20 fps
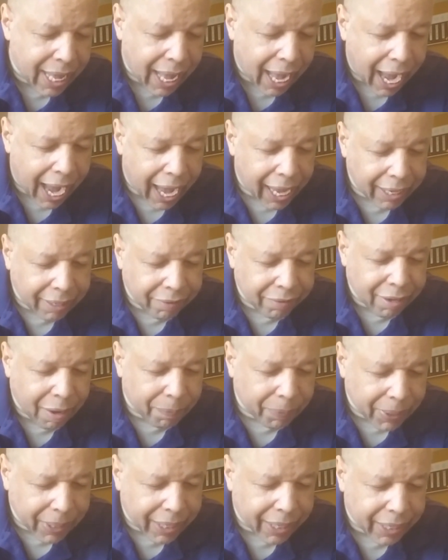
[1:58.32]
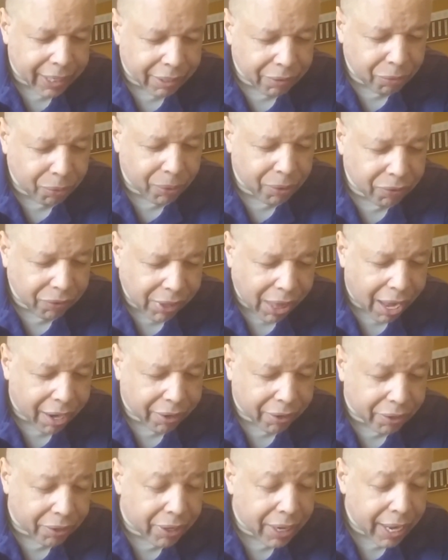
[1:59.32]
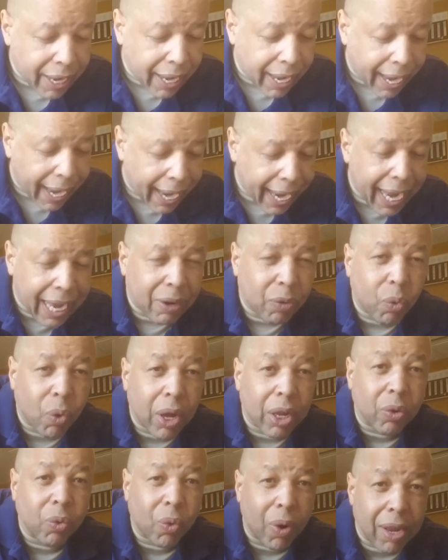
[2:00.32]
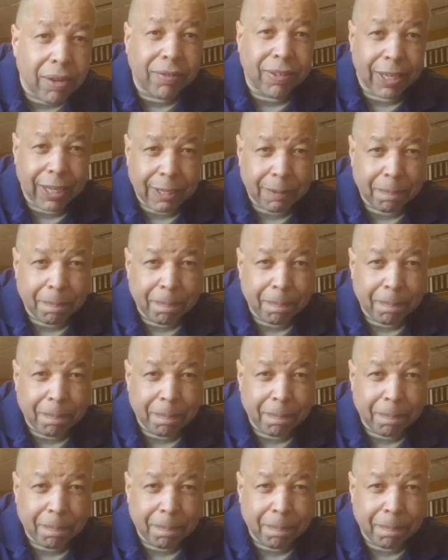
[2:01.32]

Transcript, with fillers: How did something get into his locker and what was it?